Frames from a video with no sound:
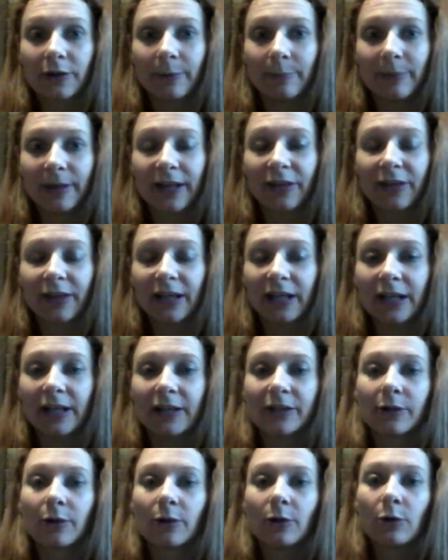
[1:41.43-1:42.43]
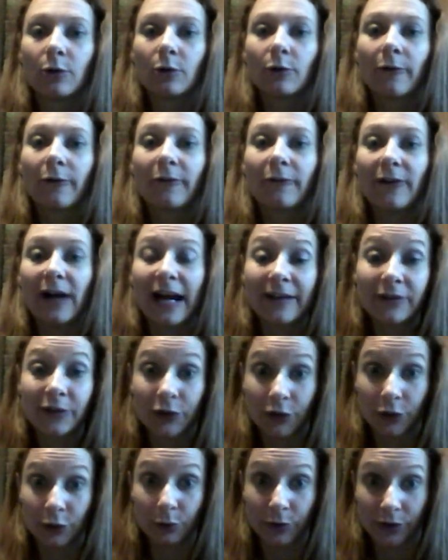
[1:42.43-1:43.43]
the big thing is five
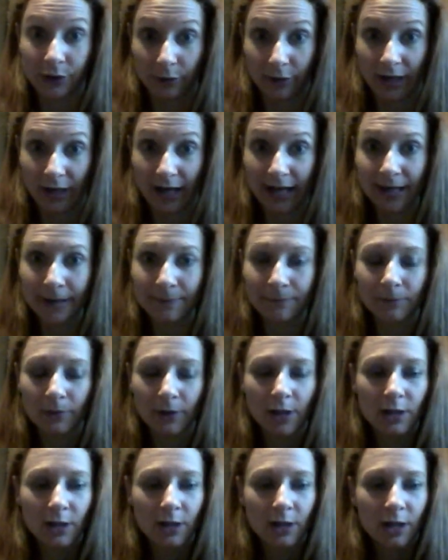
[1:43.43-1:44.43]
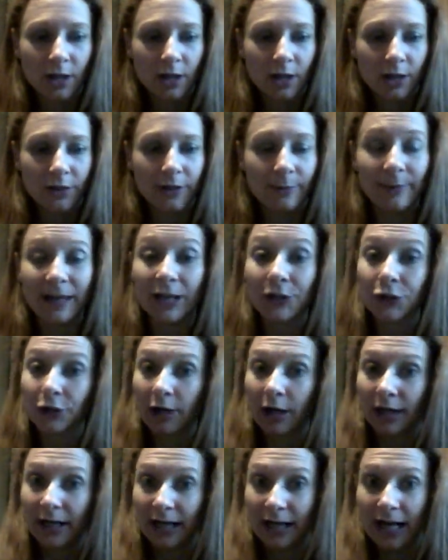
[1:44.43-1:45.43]
suits, okay? The major
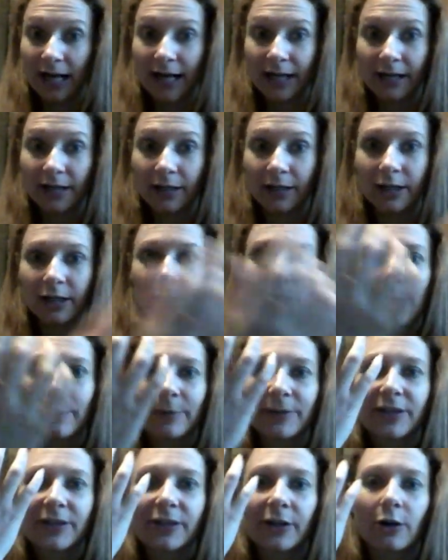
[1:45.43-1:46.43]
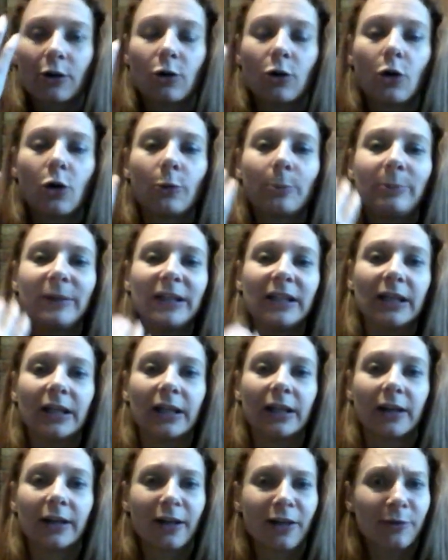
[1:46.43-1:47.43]
arcana encompasses our whole
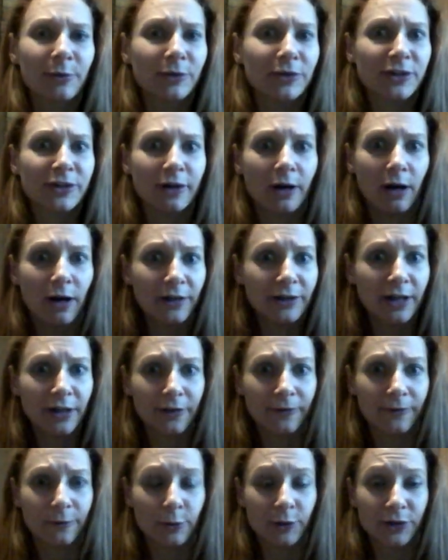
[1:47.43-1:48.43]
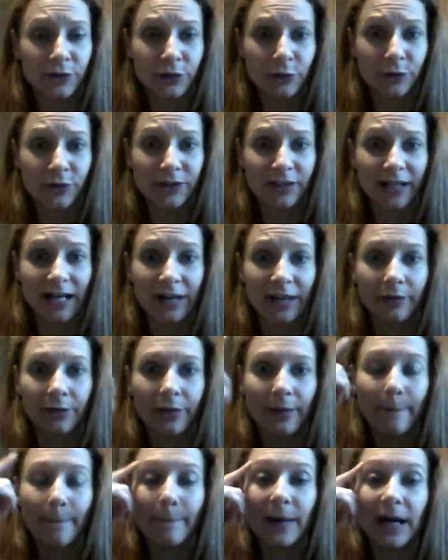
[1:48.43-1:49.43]
being. In other words, all the other four suits together
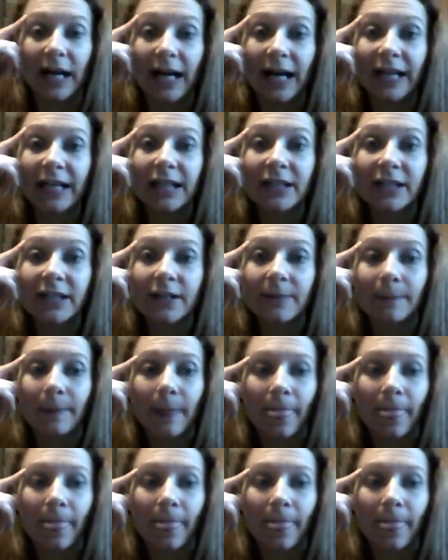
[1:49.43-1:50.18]
the mind,